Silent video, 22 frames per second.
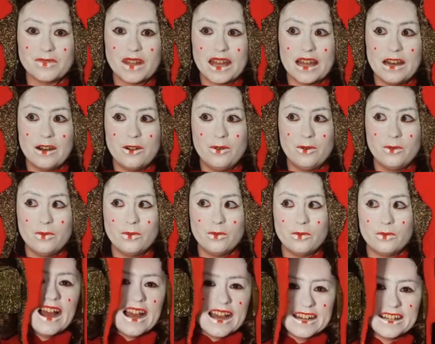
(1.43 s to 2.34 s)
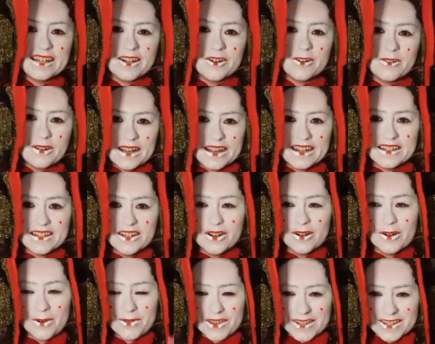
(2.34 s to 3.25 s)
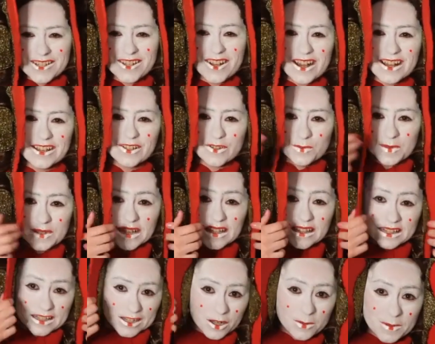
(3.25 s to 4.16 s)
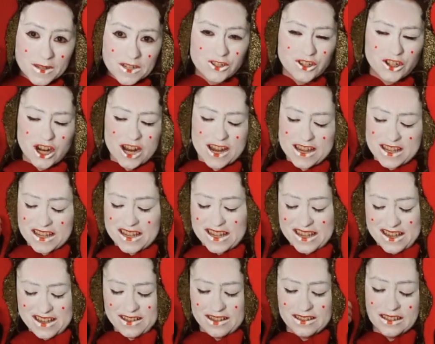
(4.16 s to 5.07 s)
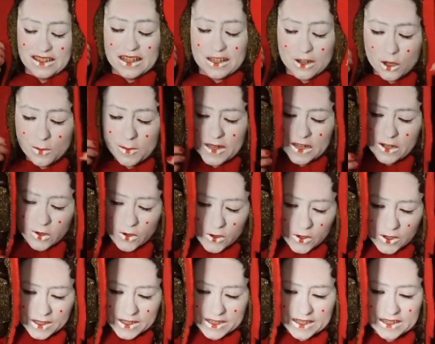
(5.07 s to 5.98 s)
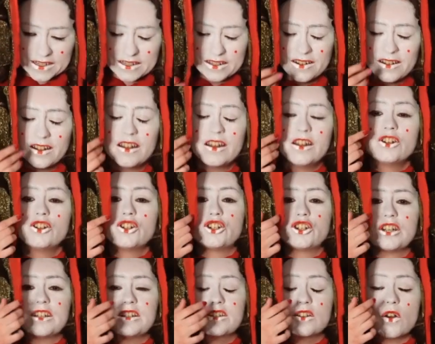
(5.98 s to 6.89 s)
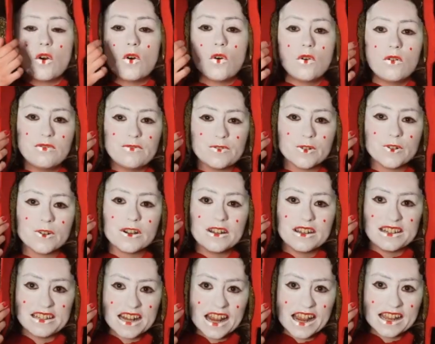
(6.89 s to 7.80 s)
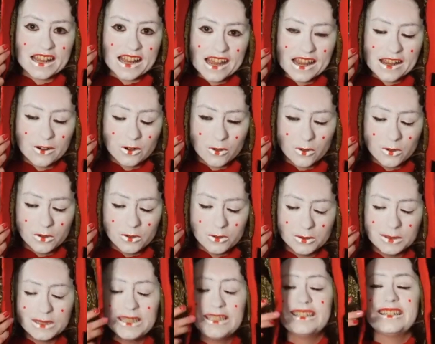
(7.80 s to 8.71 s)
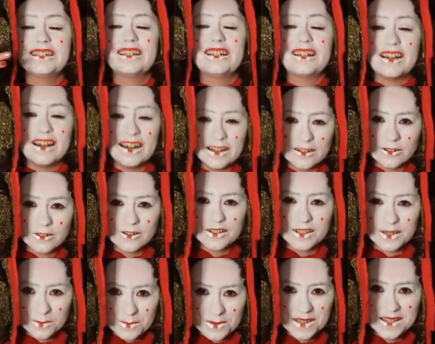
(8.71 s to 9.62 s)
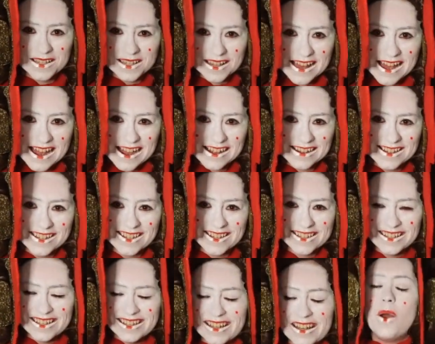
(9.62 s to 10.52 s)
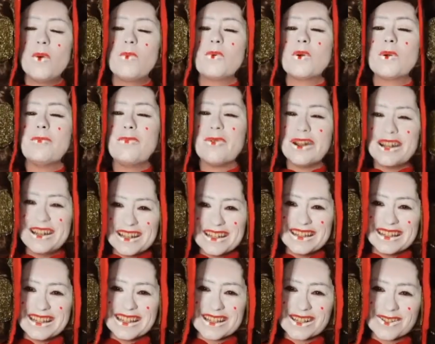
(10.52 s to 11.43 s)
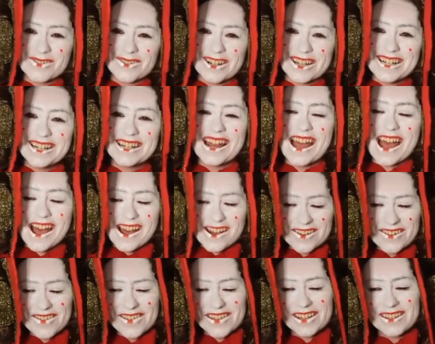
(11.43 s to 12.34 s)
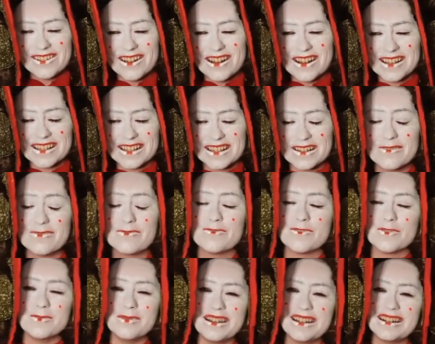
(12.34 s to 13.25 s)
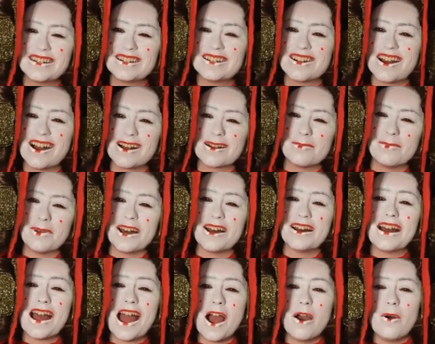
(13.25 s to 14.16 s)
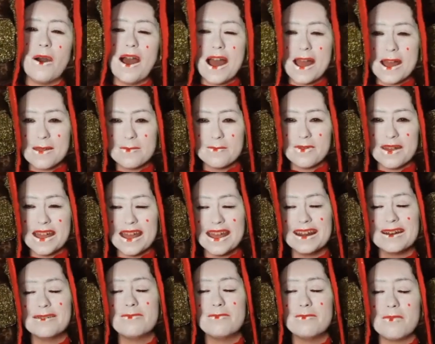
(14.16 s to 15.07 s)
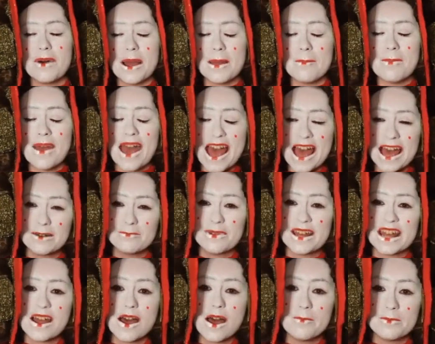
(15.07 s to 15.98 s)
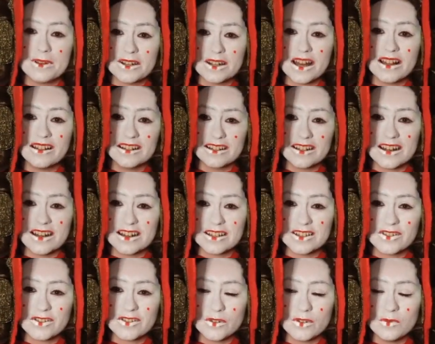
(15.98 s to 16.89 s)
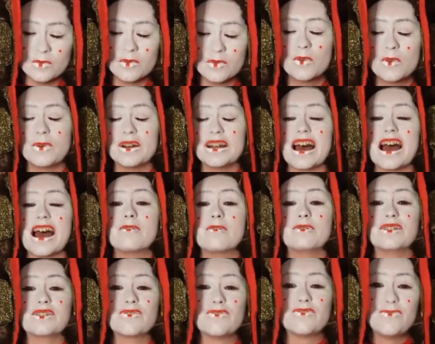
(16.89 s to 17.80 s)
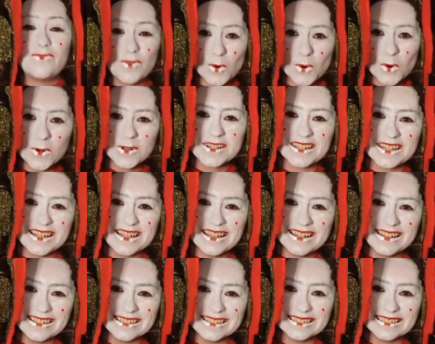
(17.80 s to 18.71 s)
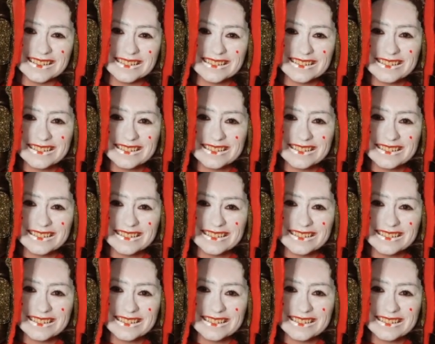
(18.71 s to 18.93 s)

Hello. I know, this costume's a little bit janky, a little bit crooked. She's over a decade old. Cut her some slack. We're bringing this one out of the closet for me to talk about how I made my Padme Amidala costume when I was 14.